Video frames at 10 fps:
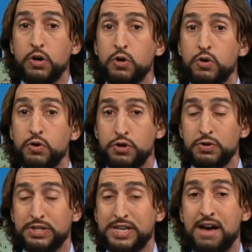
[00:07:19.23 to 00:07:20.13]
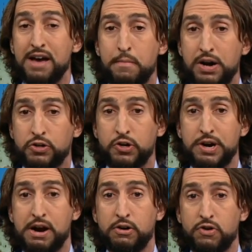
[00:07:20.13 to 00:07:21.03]
who used to have that
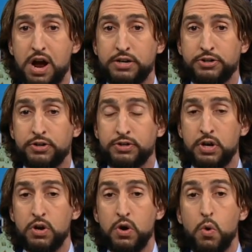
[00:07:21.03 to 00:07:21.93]
moniker in Aaron Rodgers,